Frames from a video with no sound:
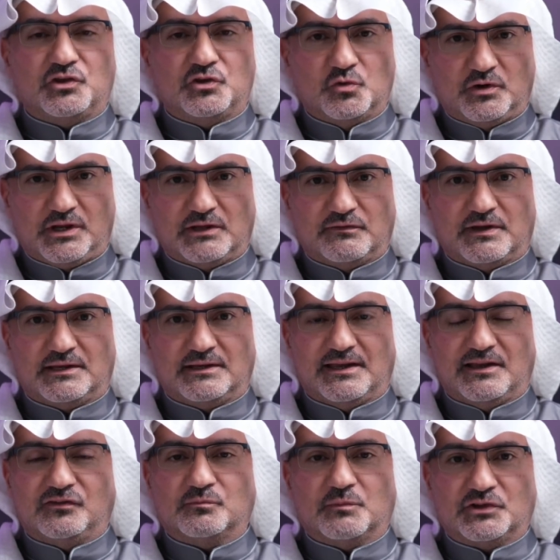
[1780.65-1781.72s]
Your giving
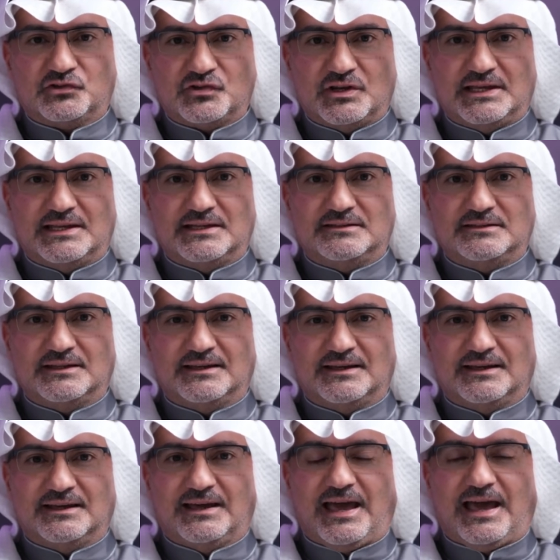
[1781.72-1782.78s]
is much needed
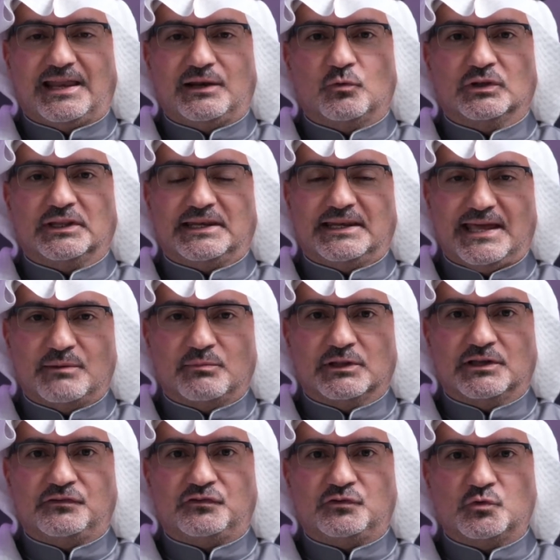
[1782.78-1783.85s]
and will enable
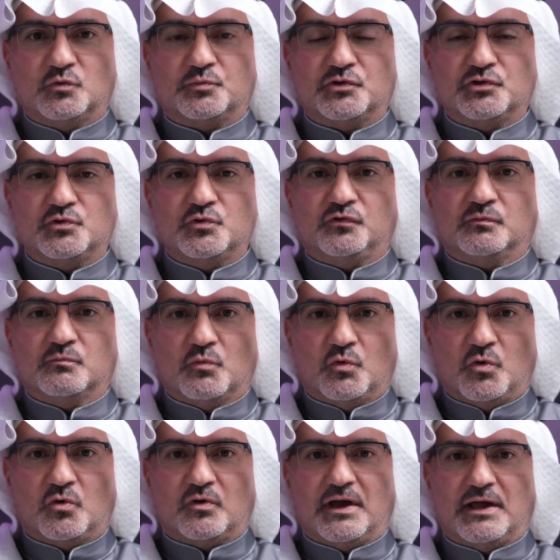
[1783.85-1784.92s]
us to produce more